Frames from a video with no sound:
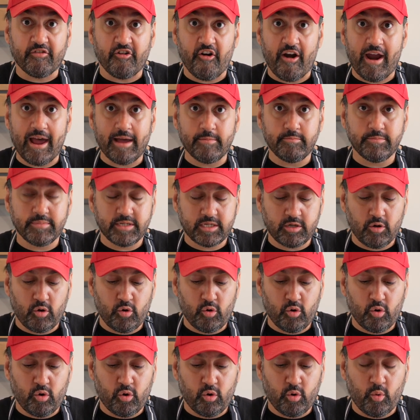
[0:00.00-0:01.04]
grams
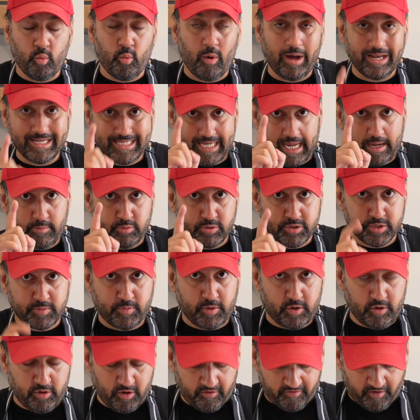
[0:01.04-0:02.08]
or 1
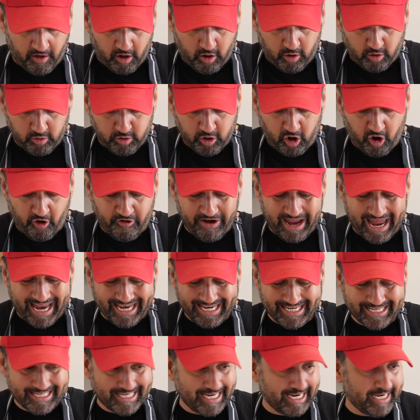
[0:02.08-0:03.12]
tablespoon of whole
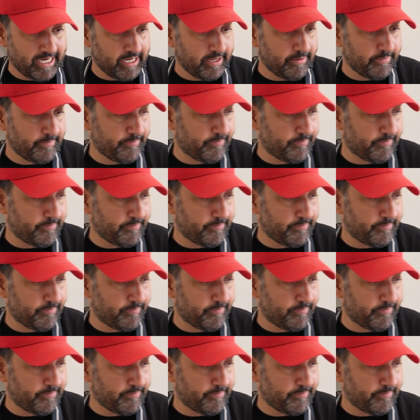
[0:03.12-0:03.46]
coriander seed.